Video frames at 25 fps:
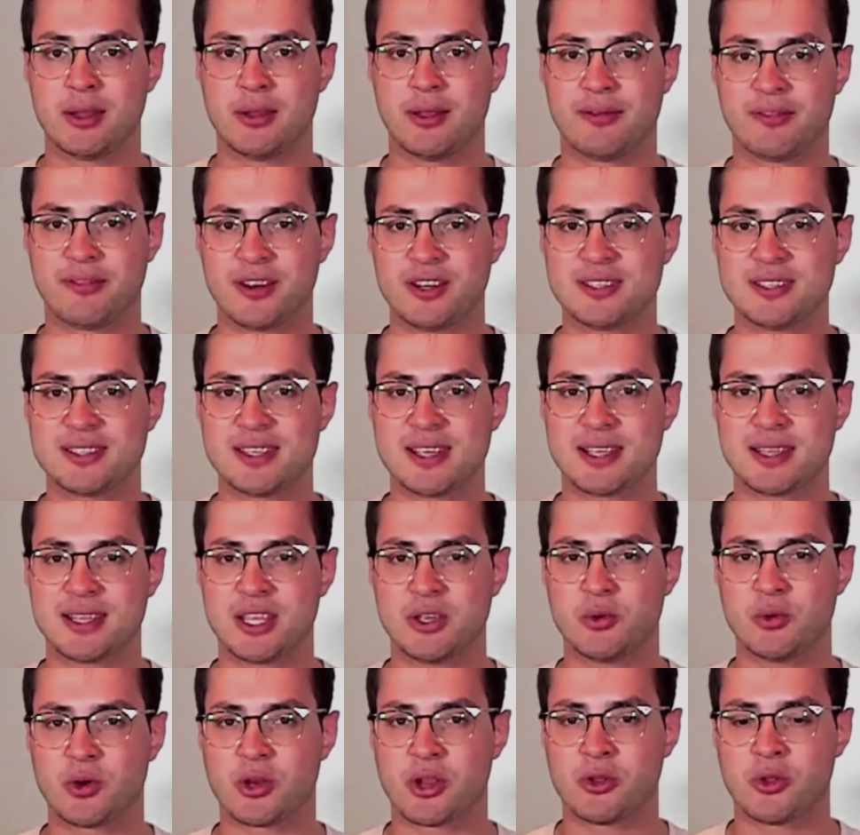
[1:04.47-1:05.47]
the first thing
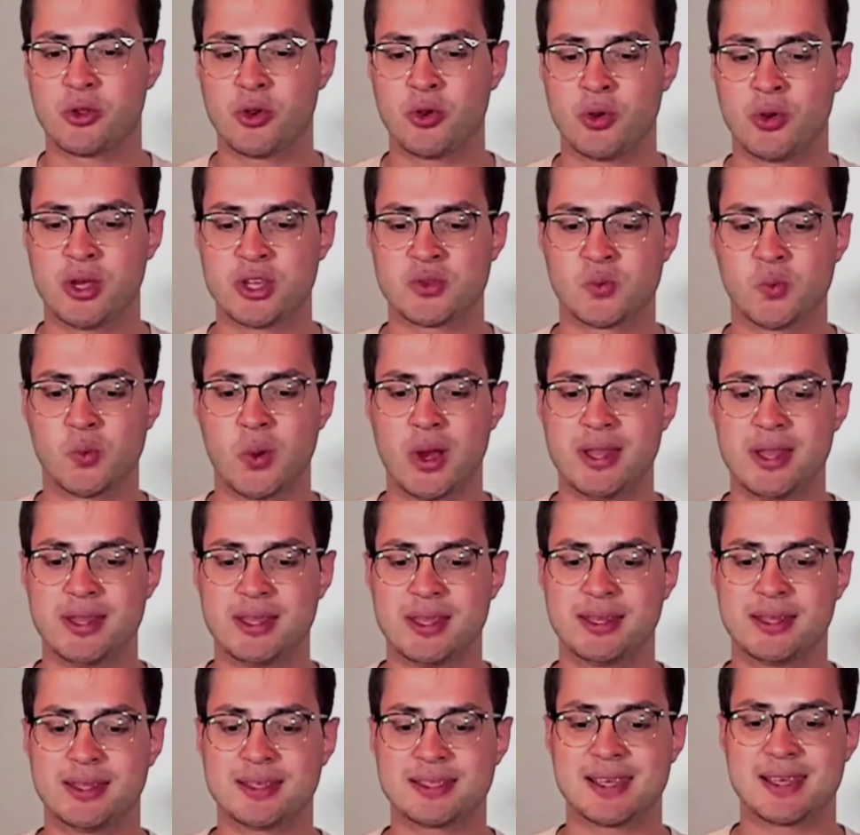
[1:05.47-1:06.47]
that you want to know is when
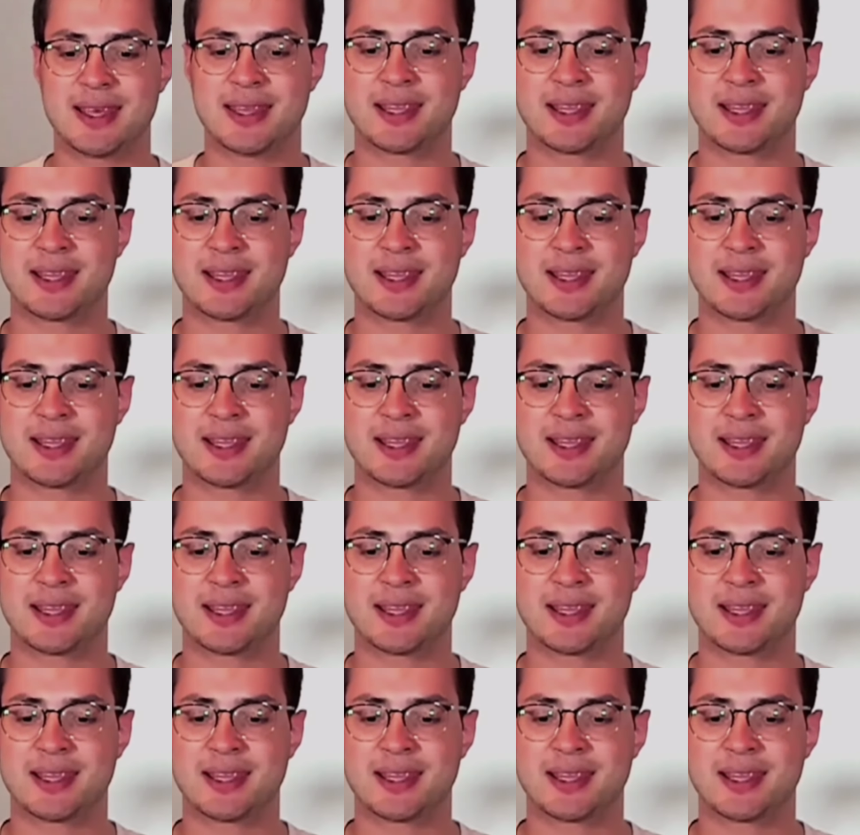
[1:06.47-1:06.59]
did this